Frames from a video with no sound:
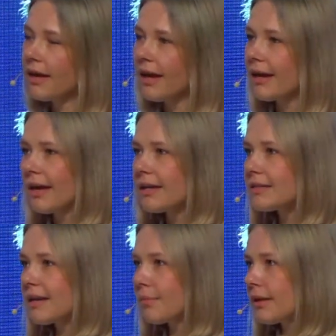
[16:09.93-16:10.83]
hi
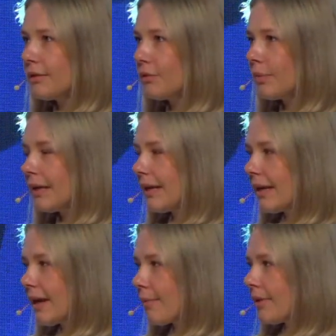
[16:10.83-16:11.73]
guys, I'm a newbie
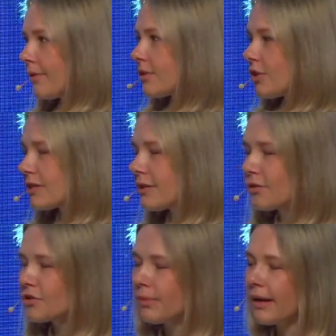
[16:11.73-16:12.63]
here, I just
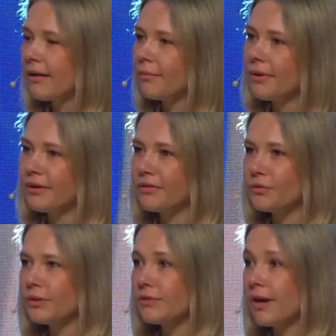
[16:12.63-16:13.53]
launched my company
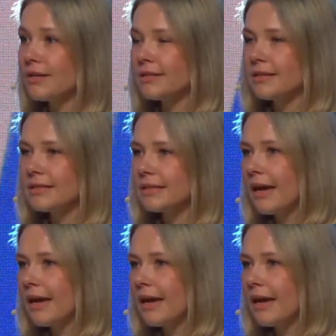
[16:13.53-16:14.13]
through E-Residency.